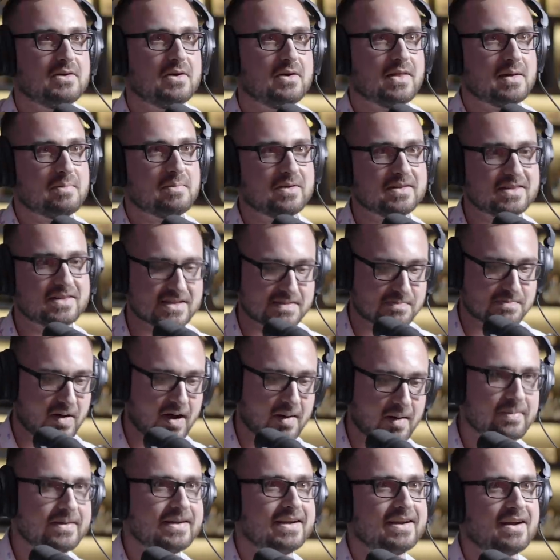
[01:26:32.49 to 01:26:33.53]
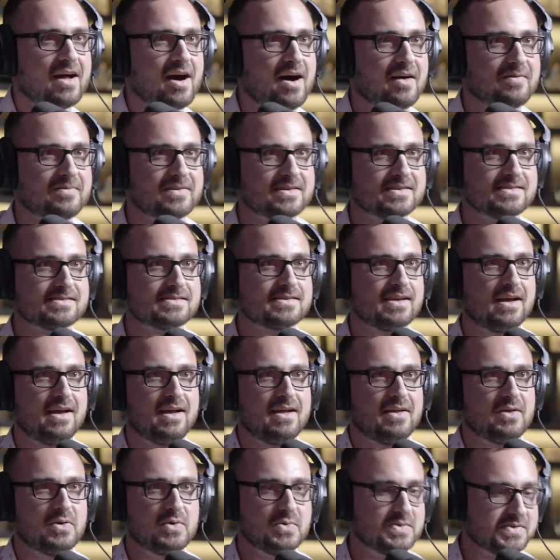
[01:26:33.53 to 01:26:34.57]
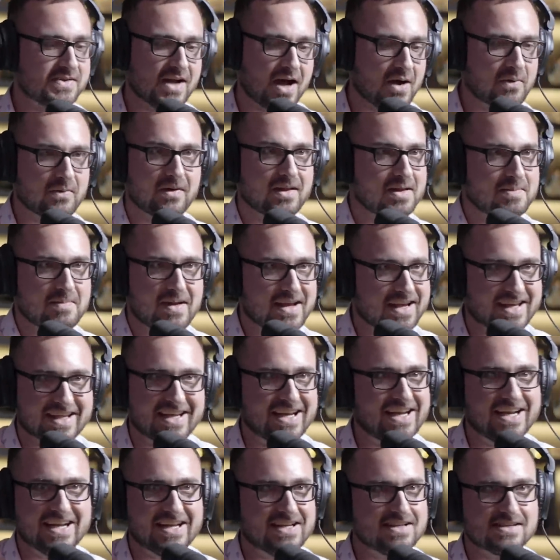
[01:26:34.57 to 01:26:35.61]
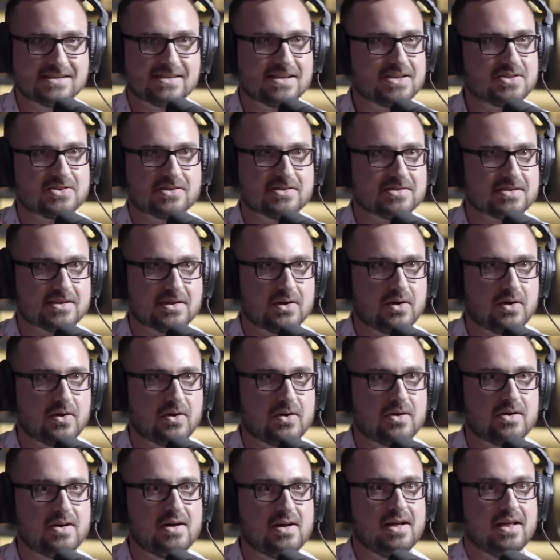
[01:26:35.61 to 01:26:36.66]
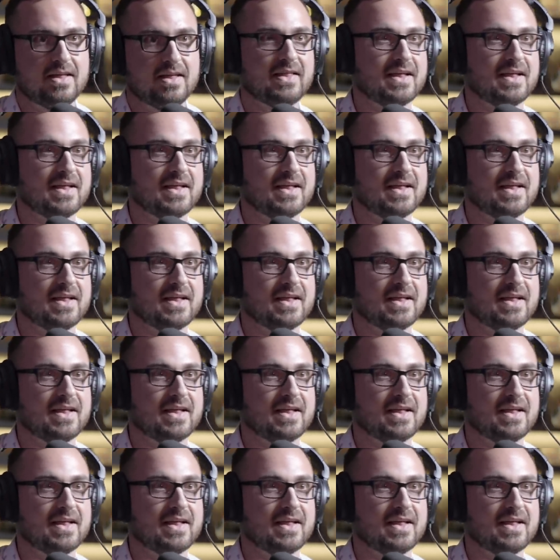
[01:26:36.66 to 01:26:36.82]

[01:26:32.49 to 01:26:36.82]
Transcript: You know, they put this puppet in office who's not really making any decisions at all.